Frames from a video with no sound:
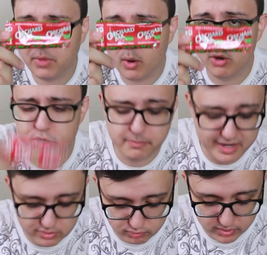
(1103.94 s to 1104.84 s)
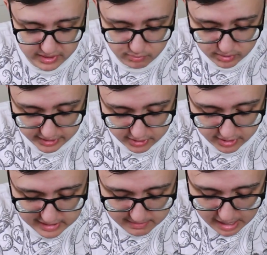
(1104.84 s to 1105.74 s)
Orchard Bites really
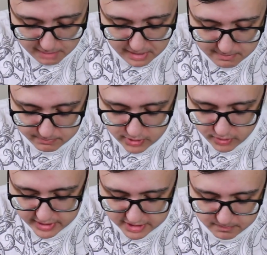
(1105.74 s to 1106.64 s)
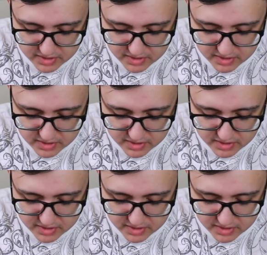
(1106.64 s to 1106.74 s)
good. I'm going.